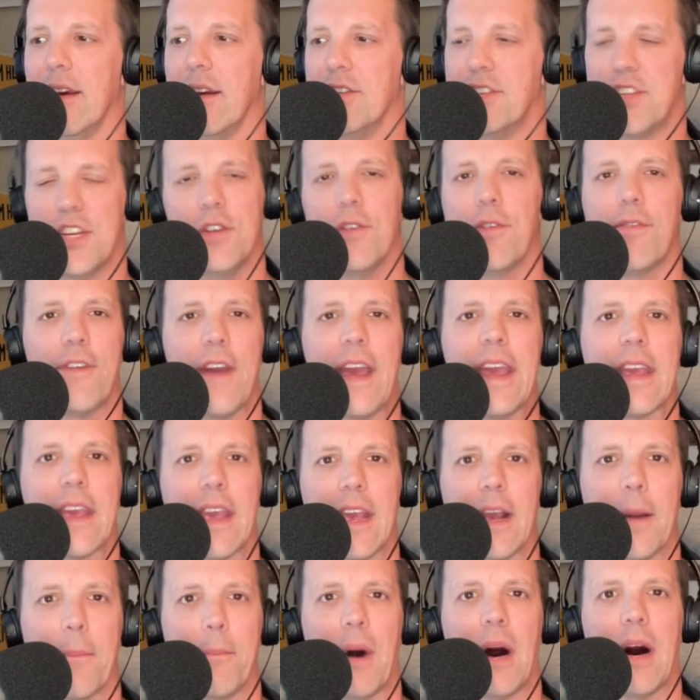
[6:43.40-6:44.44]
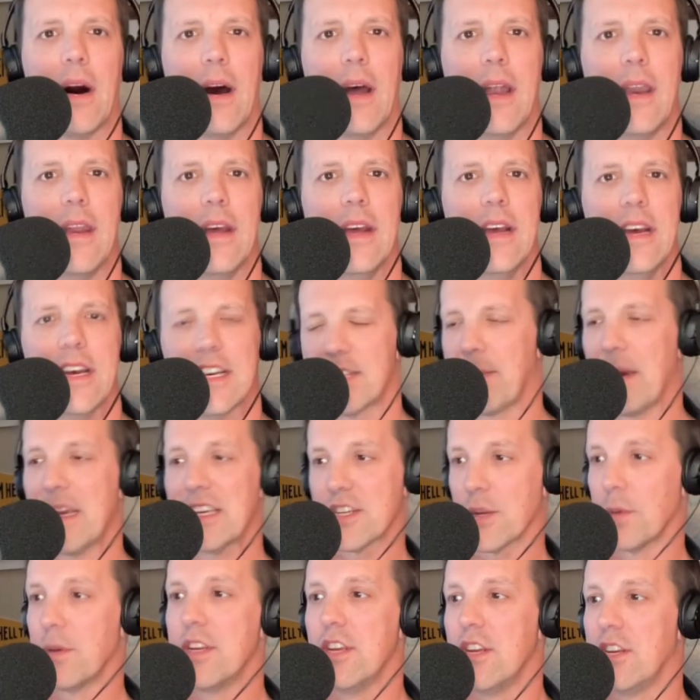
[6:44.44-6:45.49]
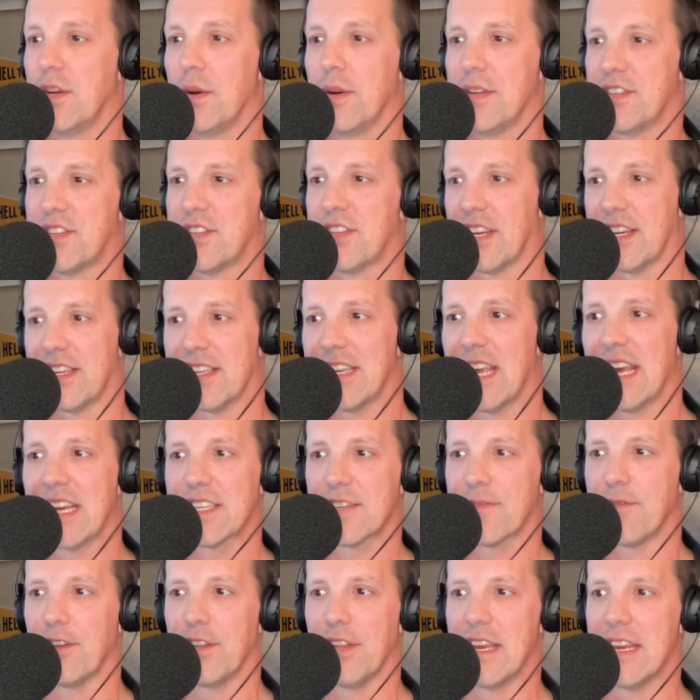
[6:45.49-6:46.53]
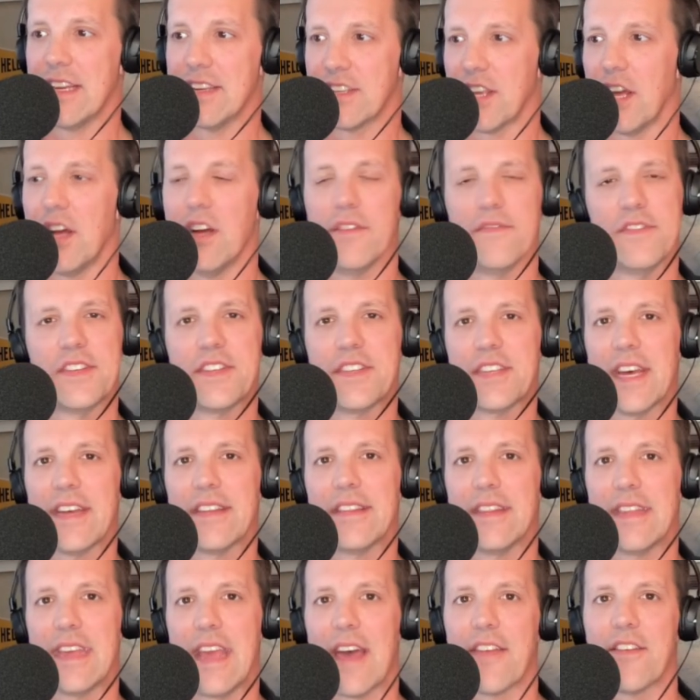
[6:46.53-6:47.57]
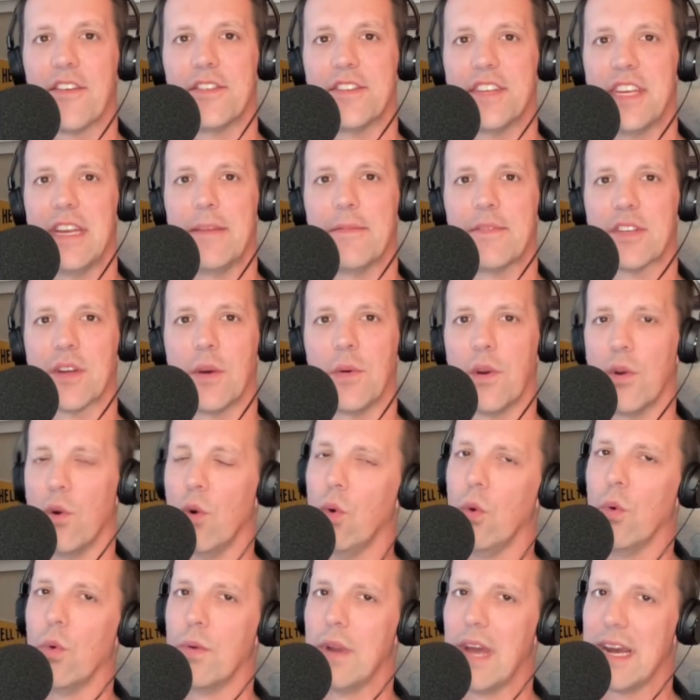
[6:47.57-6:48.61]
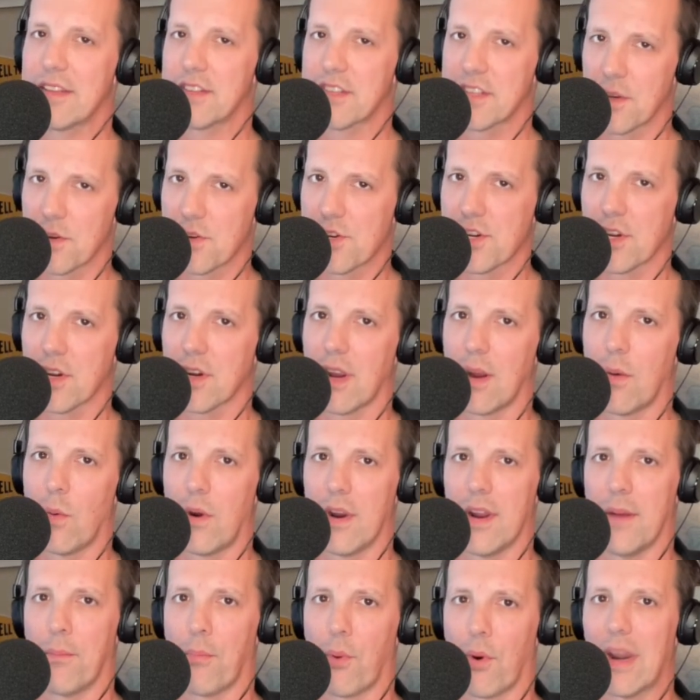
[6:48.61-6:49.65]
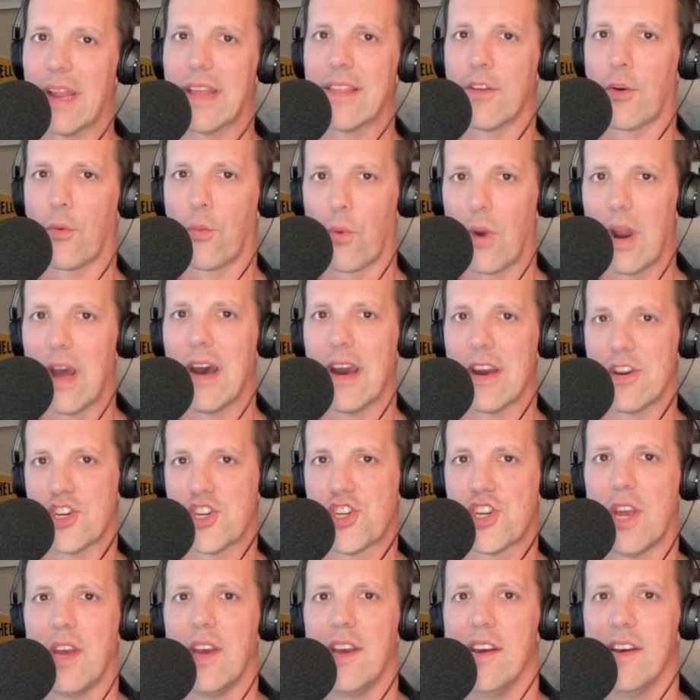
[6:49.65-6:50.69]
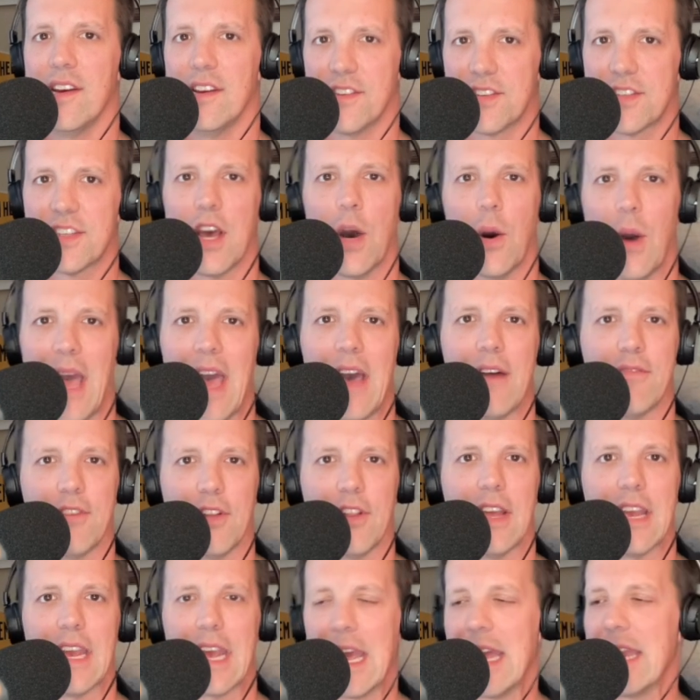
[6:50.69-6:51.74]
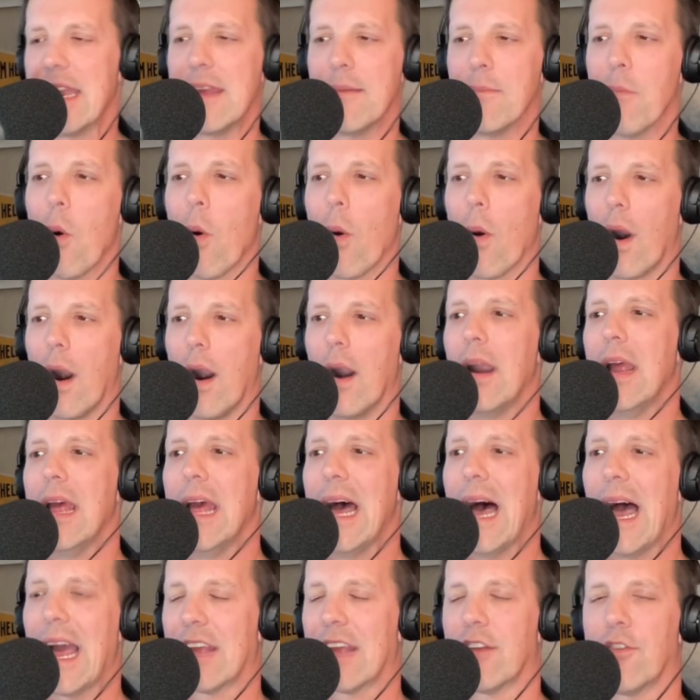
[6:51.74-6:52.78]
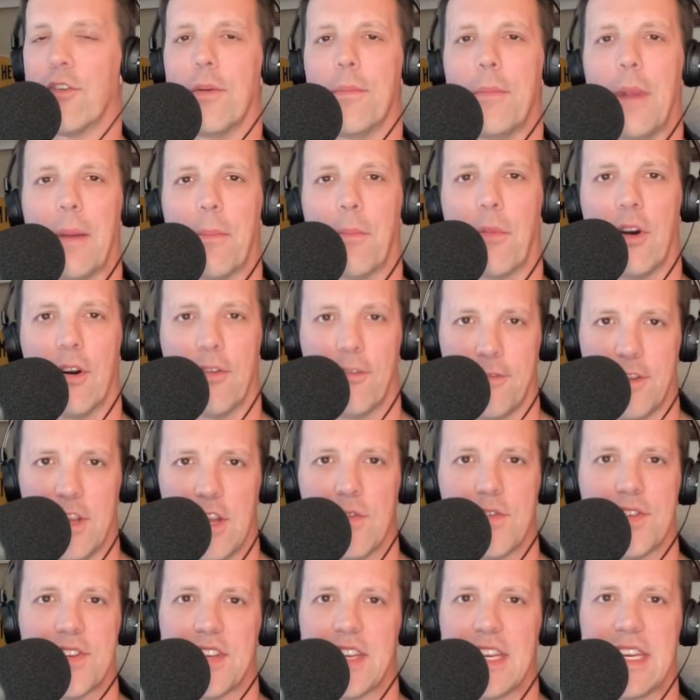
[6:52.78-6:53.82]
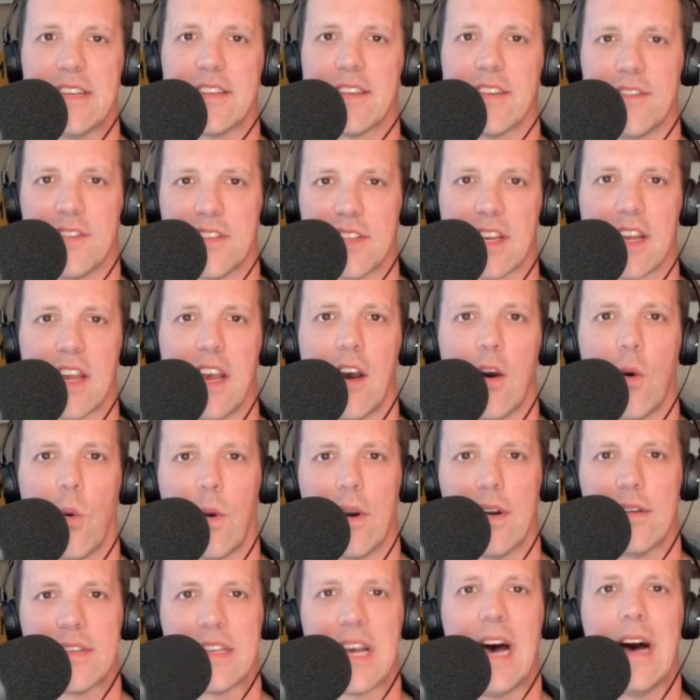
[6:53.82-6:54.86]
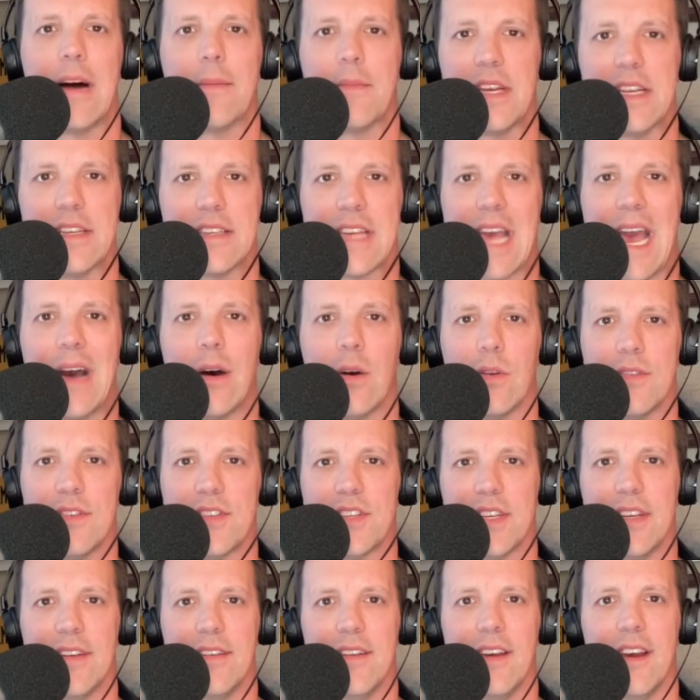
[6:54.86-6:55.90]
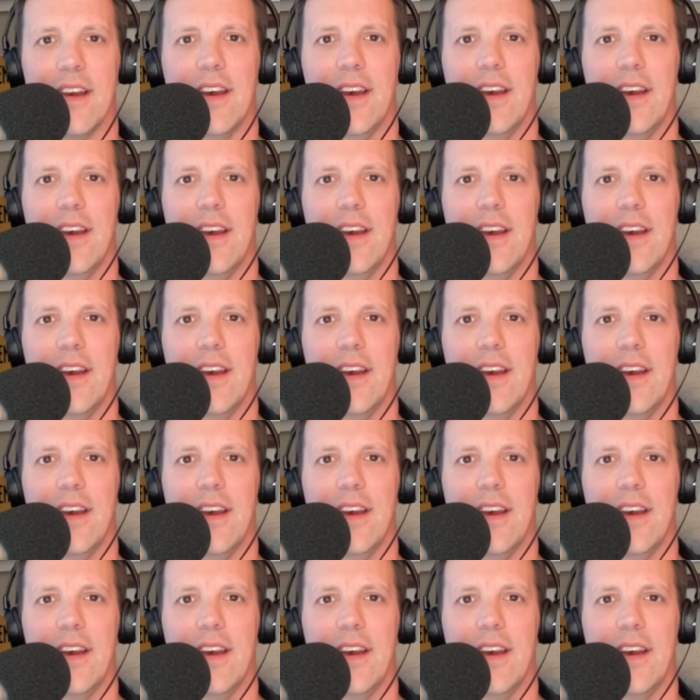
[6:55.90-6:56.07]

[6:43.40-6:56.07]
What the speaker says: to faking a punt, especially when you do it successfully, is all of a sudden the other team is going, ooh, not so sure I want to bring the rush so heavily anymore. I can remember a few seasons ago where Tommy Townsend